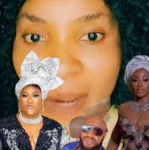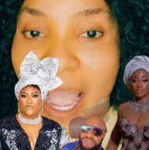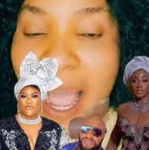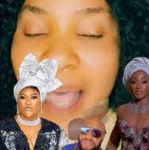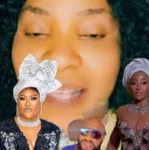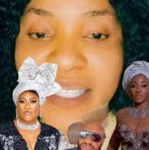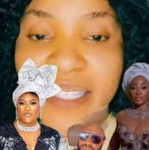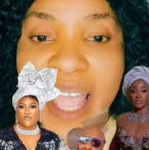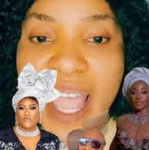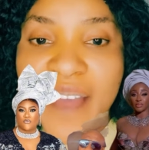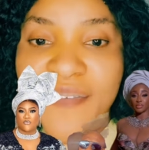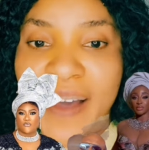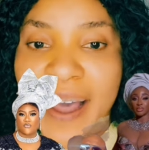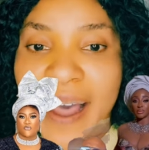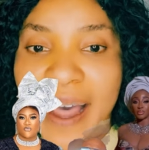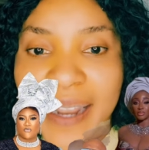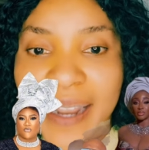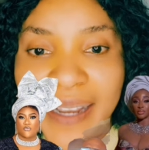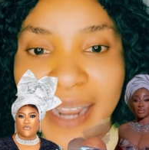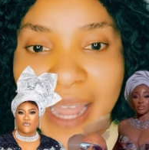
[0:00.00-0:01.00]
has
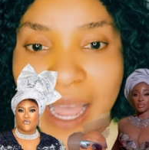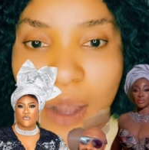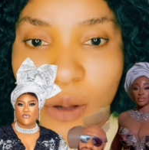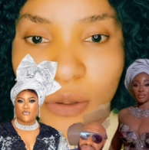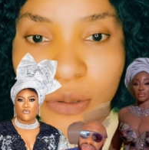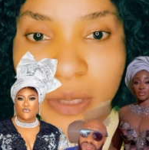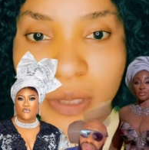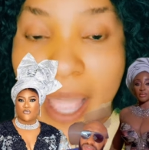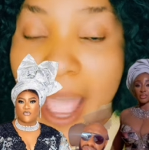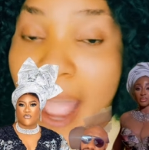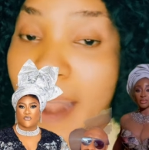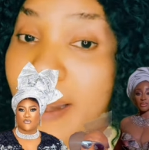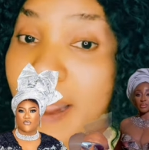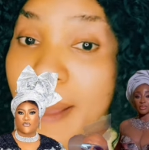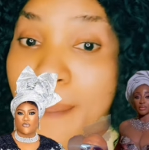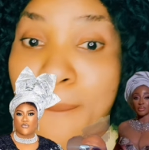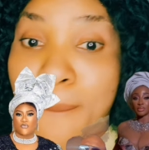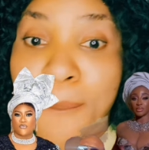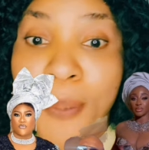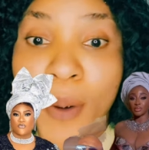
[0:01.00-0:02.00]
ever allowed
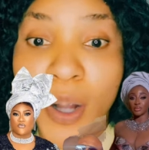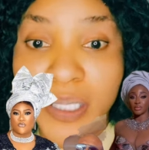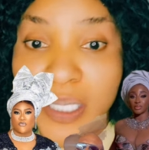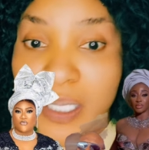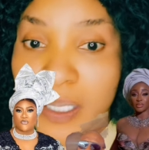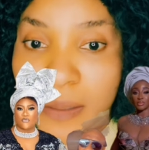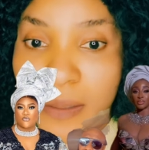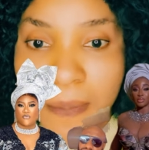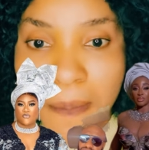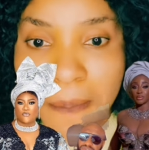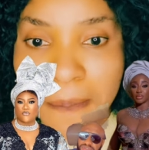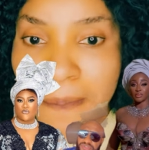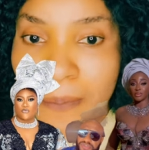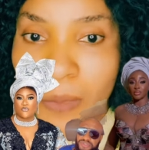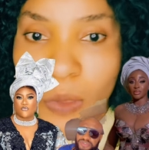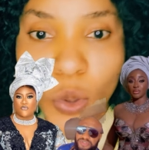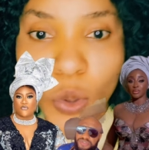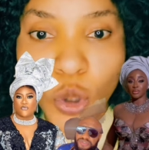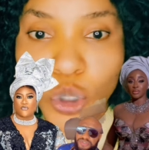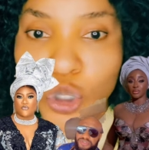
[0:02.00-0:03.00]
anybody
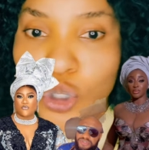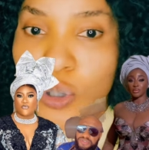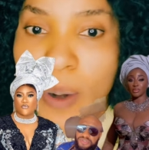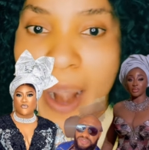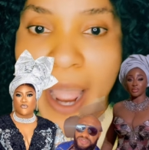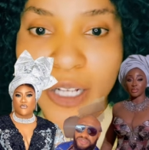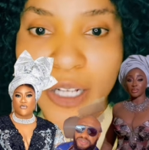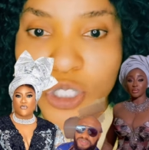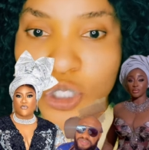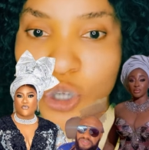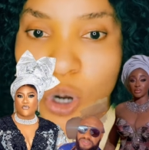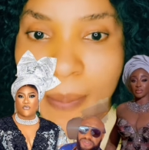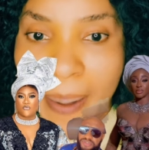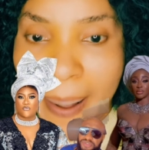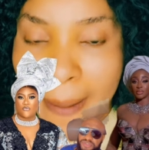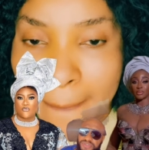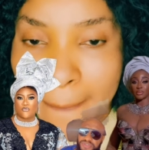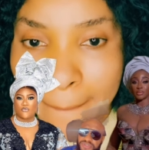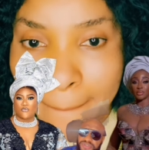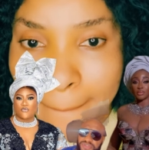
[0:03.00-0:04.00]
to drag
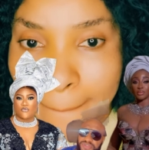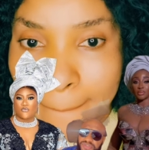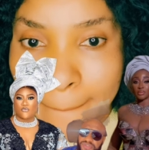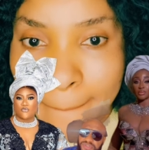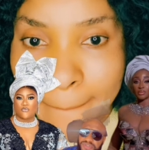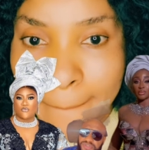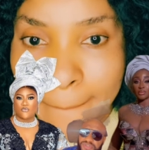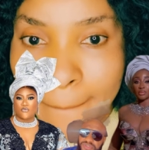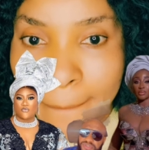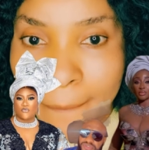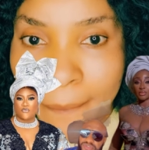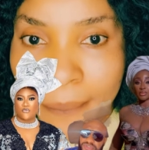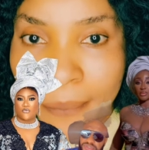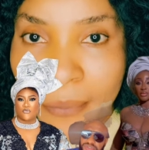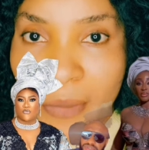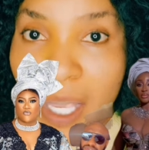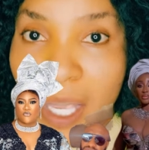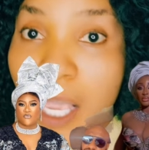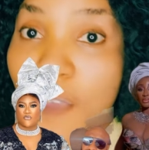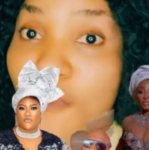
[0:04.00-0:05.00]
Chioma.
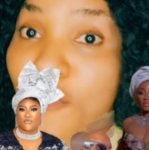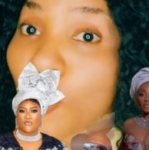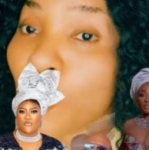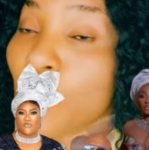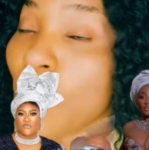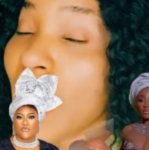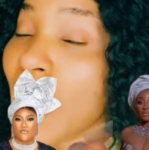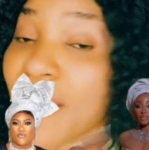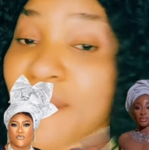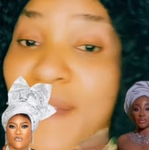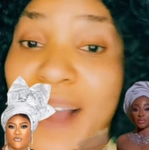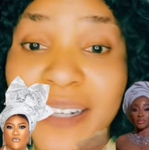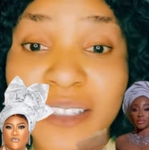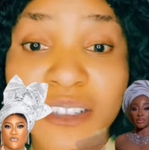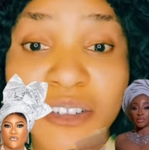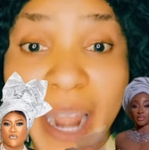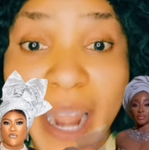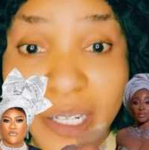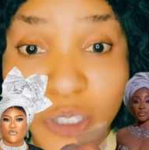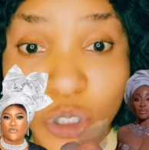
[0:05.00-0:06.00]
If you don't ever
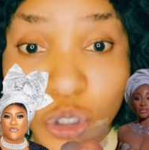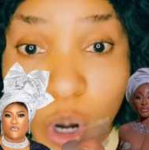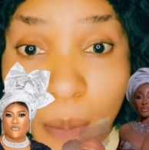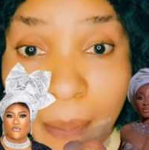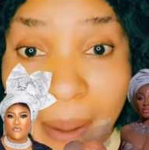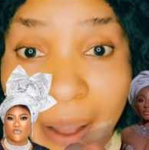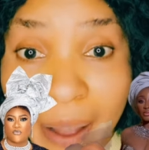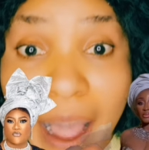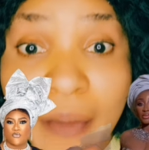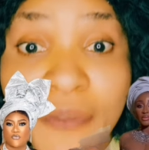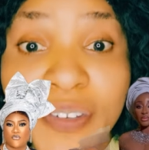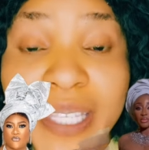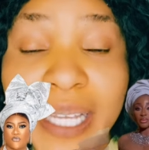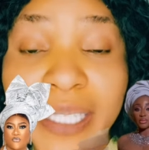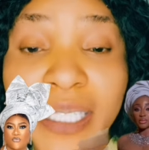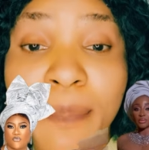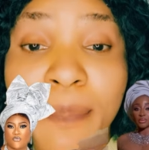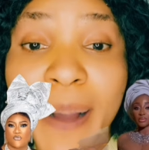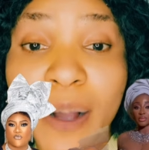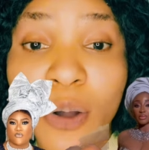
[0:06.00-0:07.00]
drag Chioma, have it
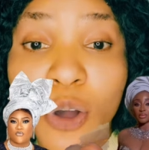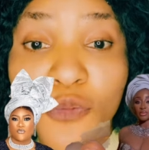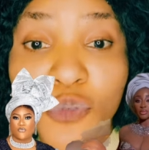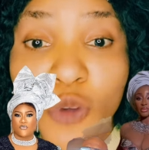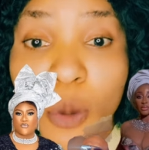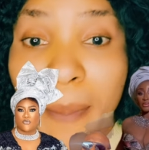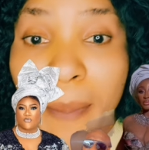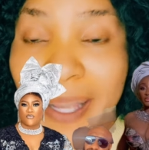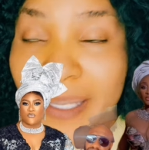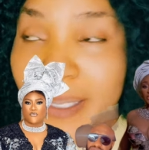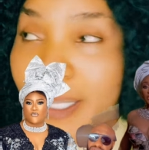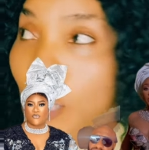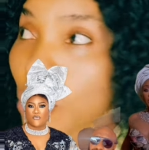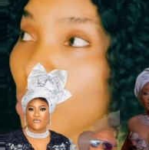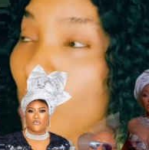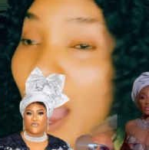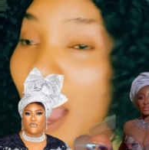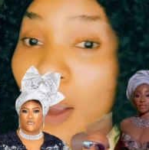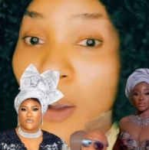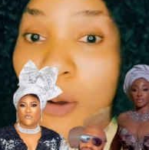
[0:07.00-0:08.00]
at the back of your mind. Say
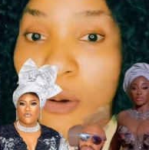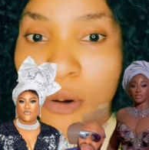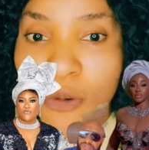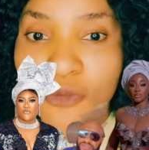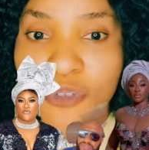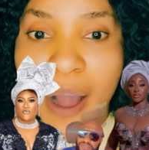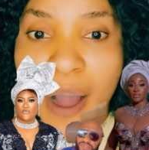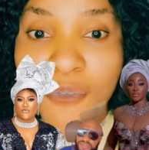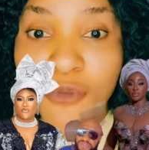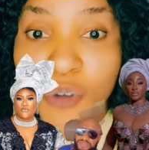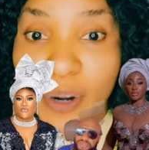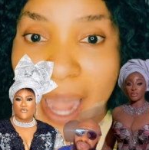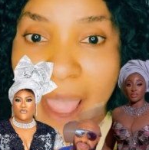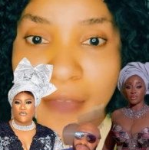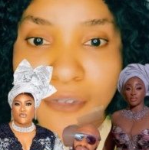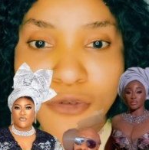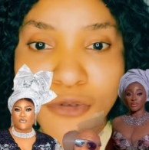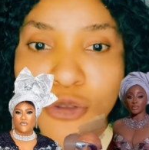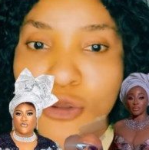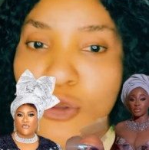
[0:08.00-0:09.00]
you are gone for
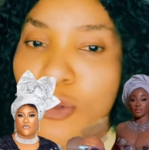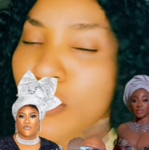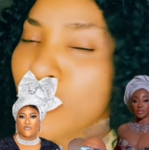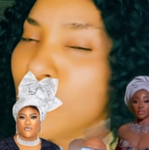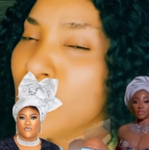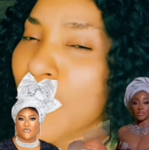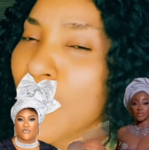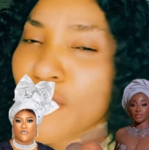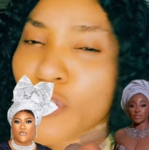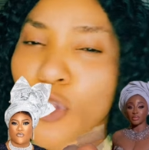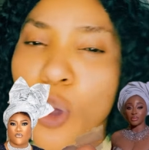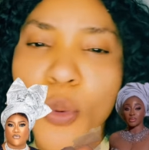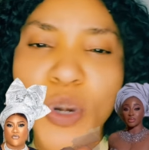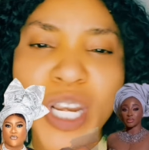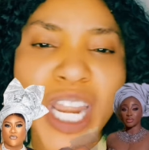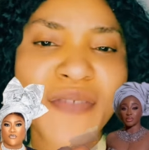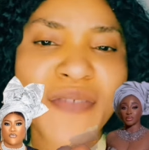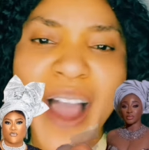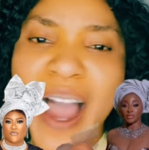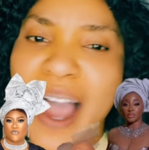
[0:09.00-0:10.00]
life. Davido will
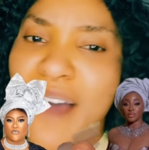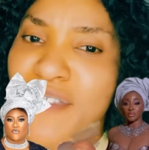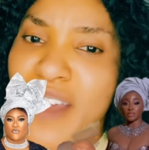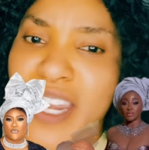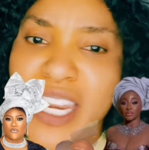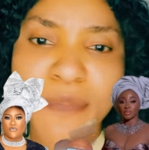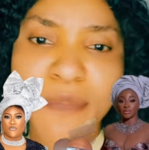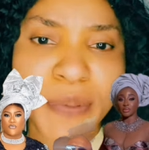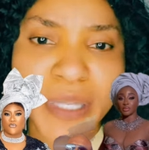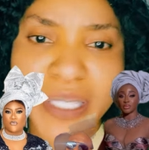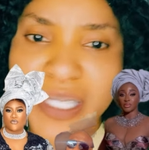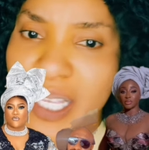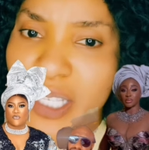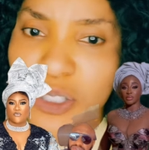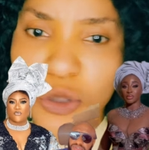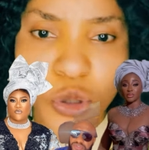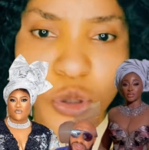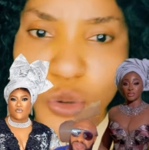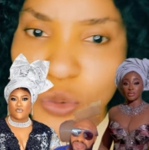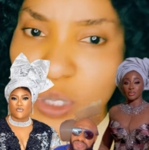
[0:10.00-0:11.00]
never have any
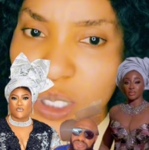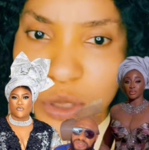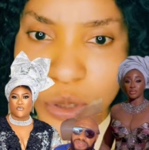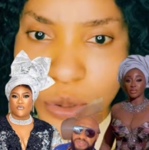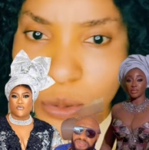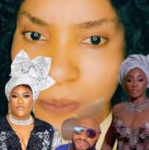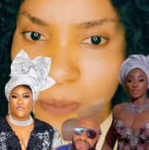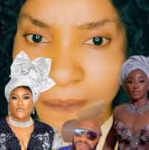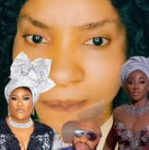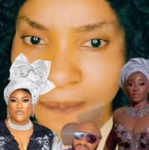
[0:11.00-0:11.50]
business to do with you.